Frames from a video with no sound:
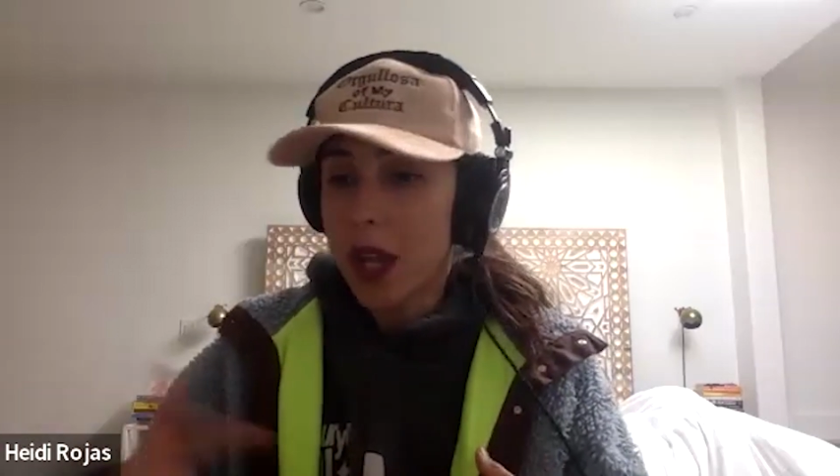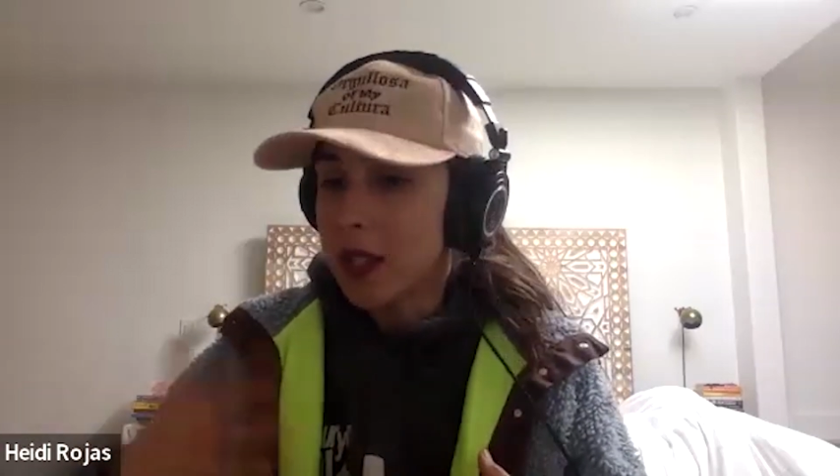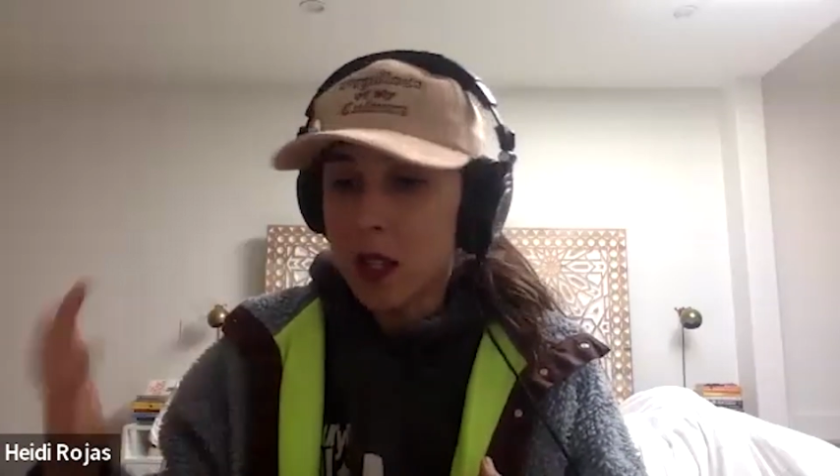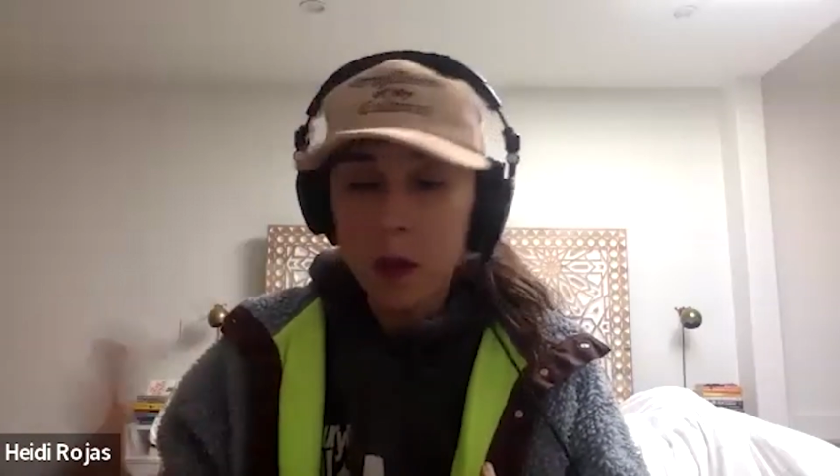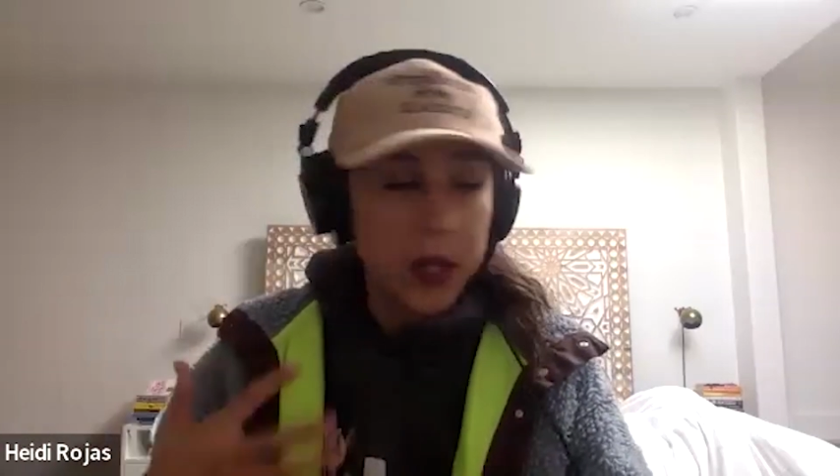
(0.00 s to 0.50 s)

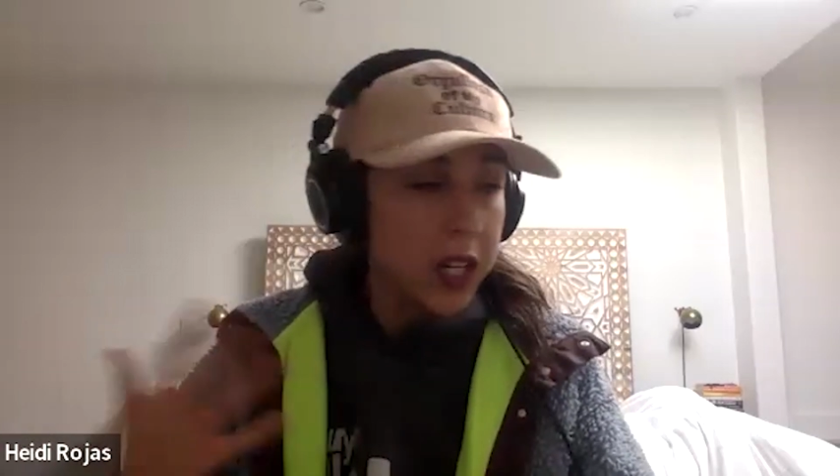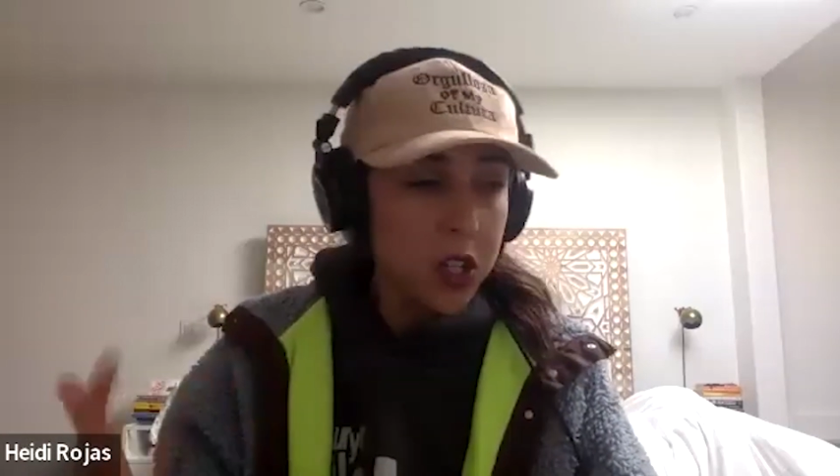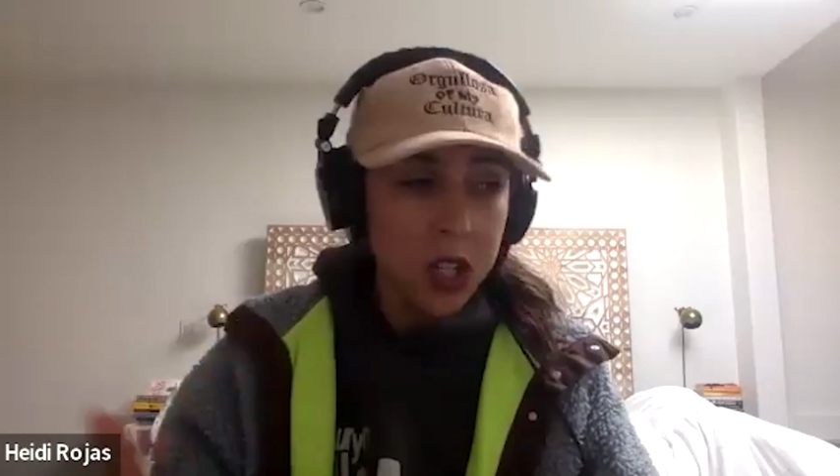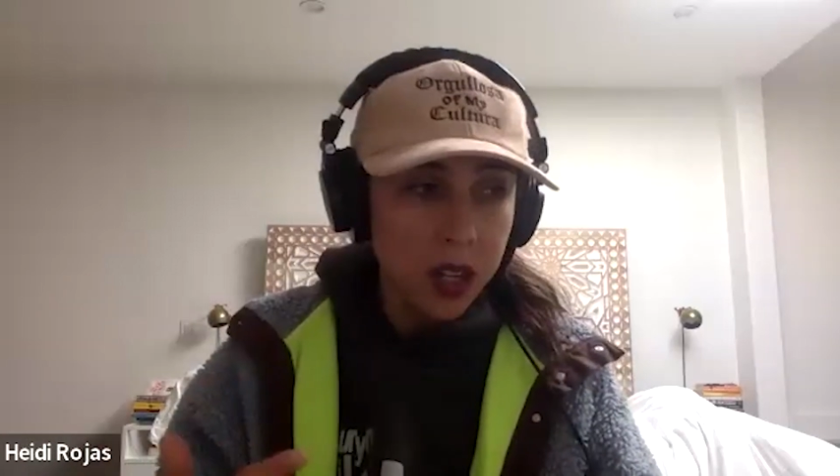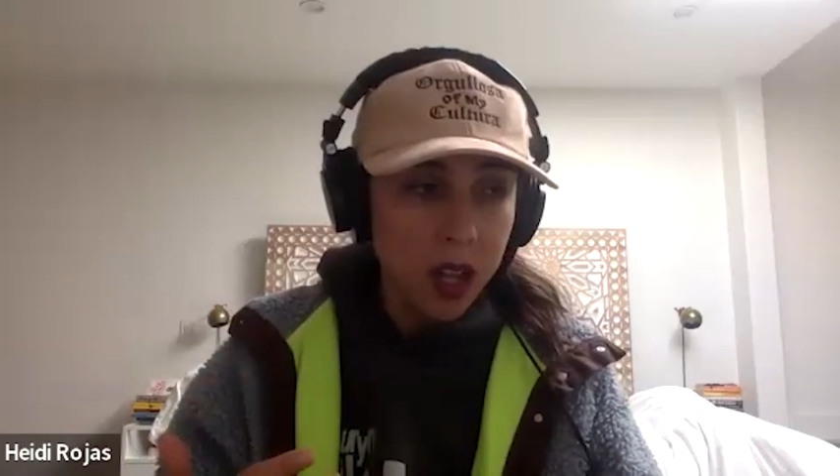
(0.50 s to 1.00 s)
as
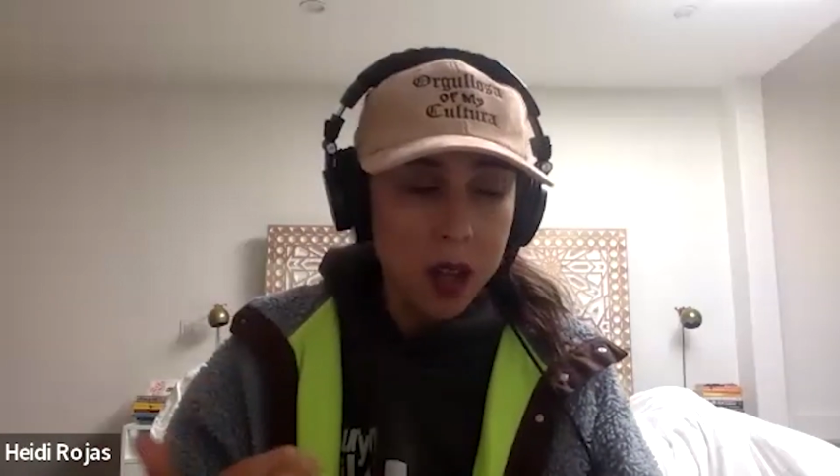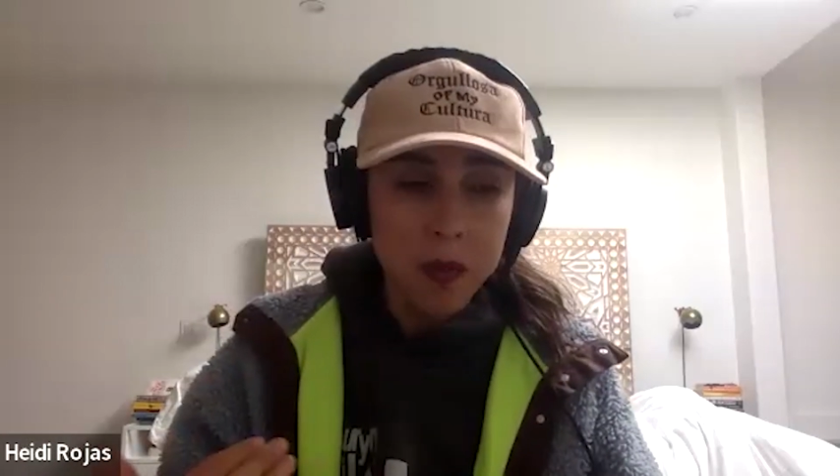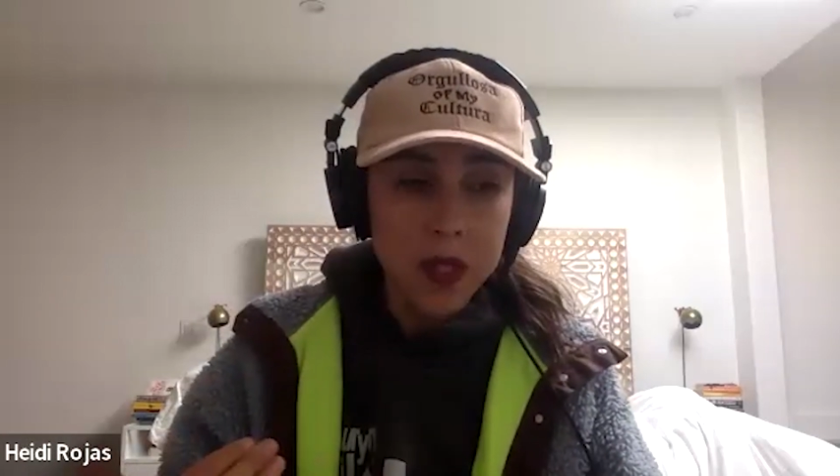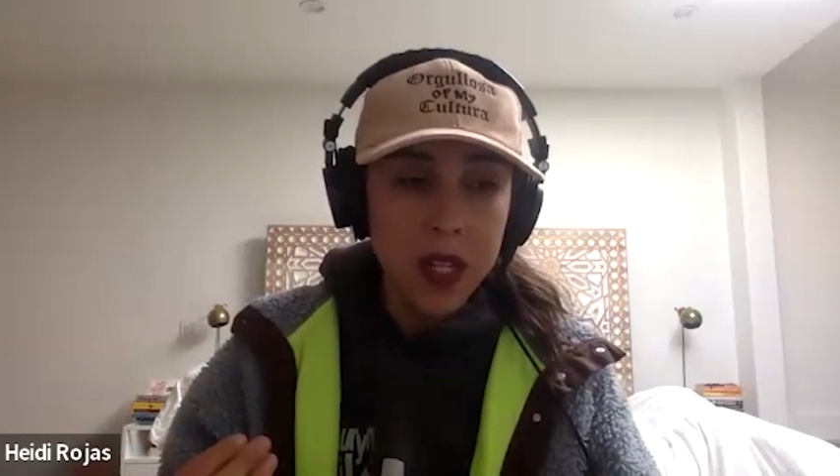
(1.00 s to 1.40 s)
inspiration comes.